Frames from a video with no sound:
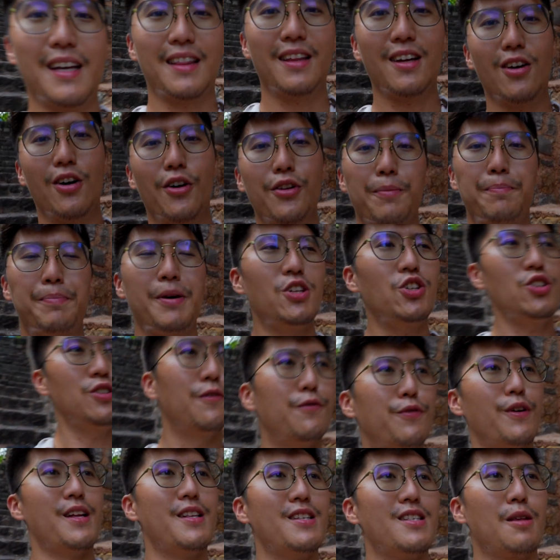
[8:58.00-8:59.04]
think all the pigeon
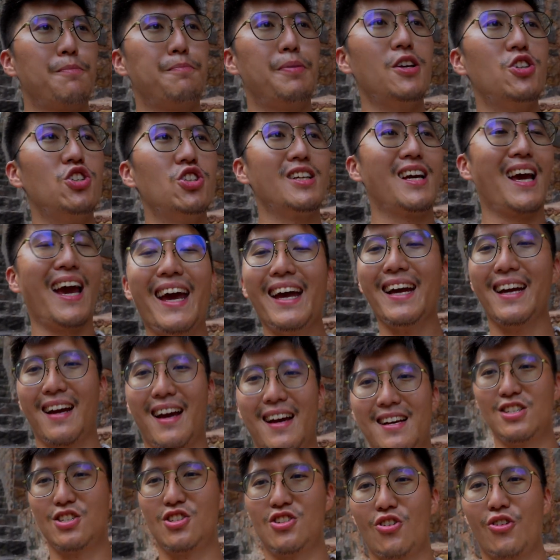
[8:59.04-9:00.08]
friends, the pigeon gang,
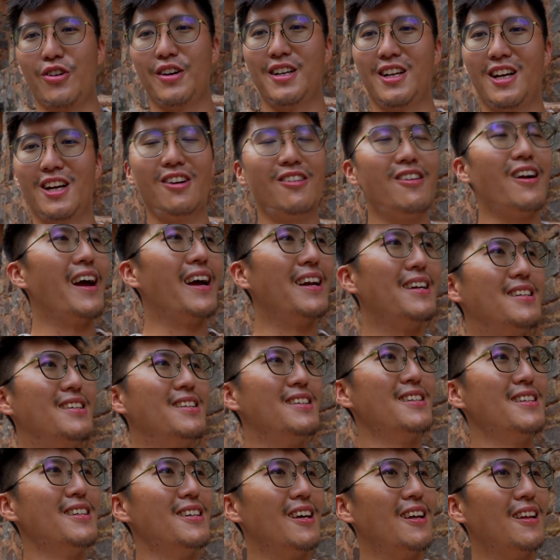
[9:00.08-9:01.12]
has joined here at
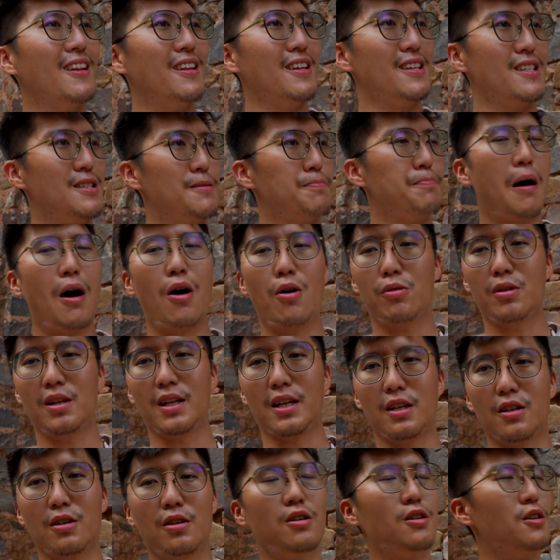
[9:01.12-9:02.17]
this
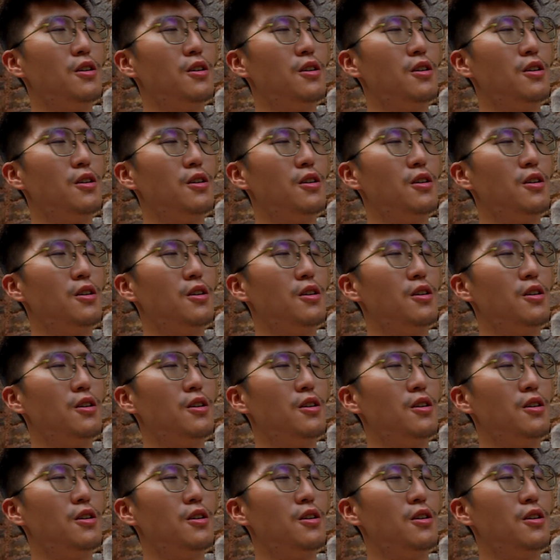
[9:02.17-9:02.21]
Baoli.